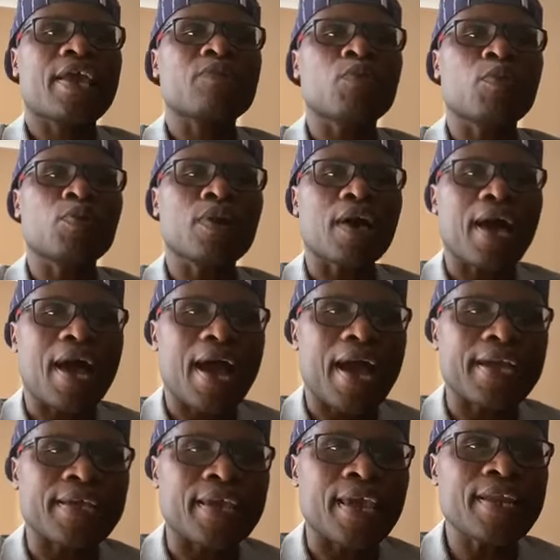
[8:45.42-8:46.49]
and we will
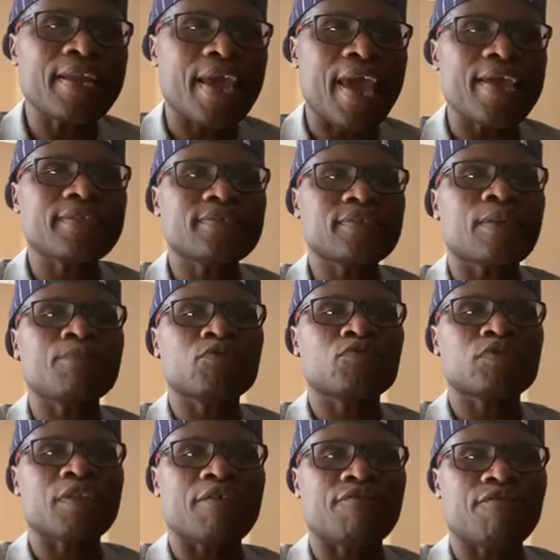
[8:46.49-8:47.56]
again add
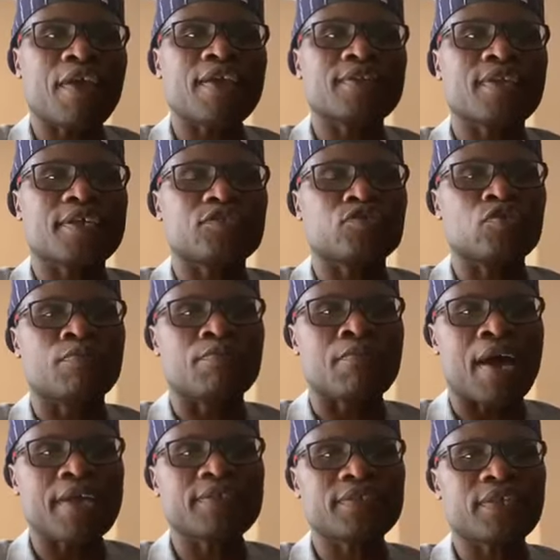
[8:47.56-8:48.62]
something to the fact that you
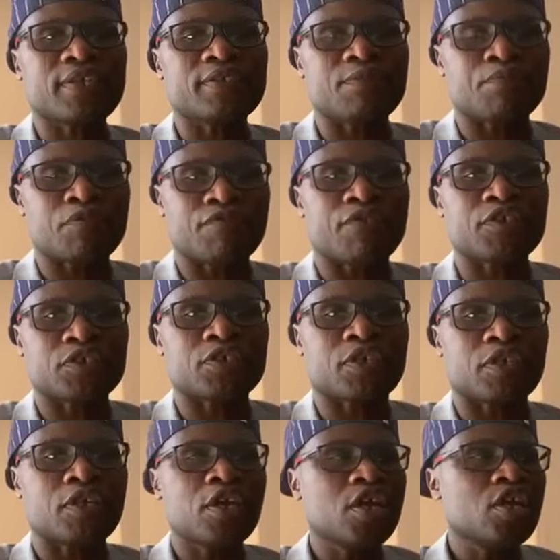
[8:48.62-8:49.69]
must as a
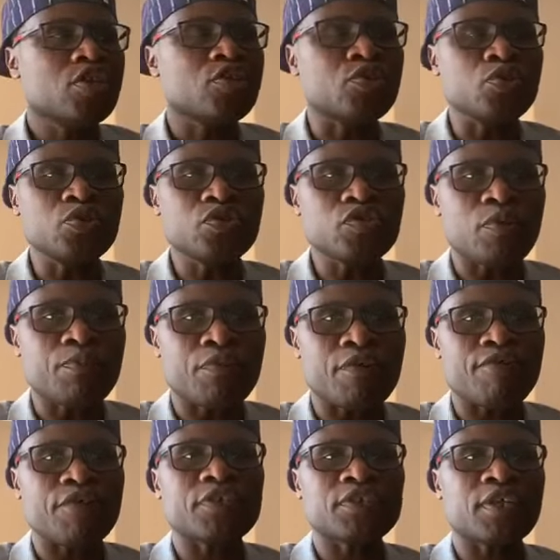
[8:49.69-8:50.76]
professional Use your
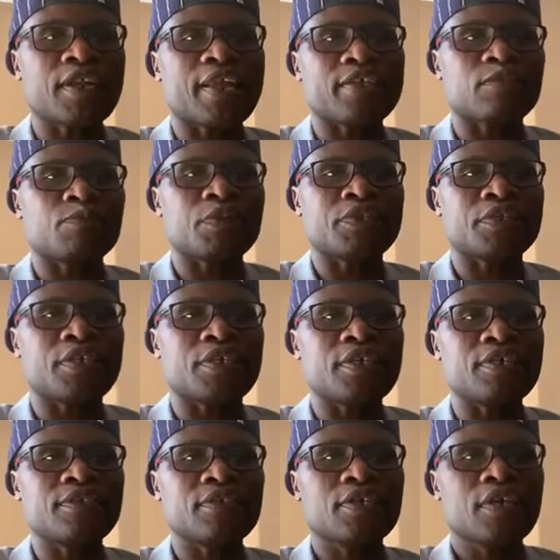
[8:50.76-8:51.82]
professional
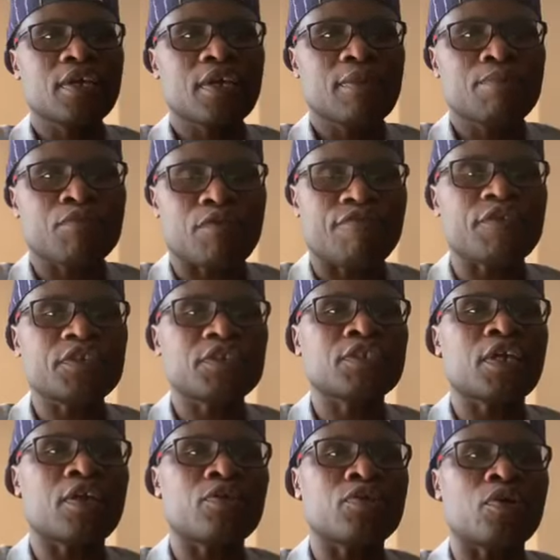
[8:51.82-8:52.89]
expertise,
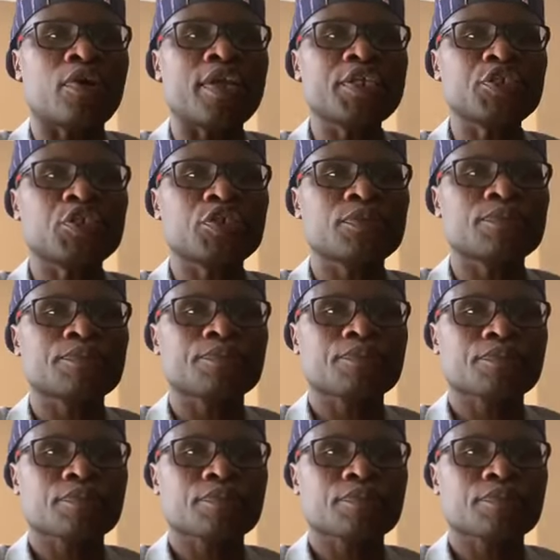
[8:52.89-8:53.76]
professional knowledge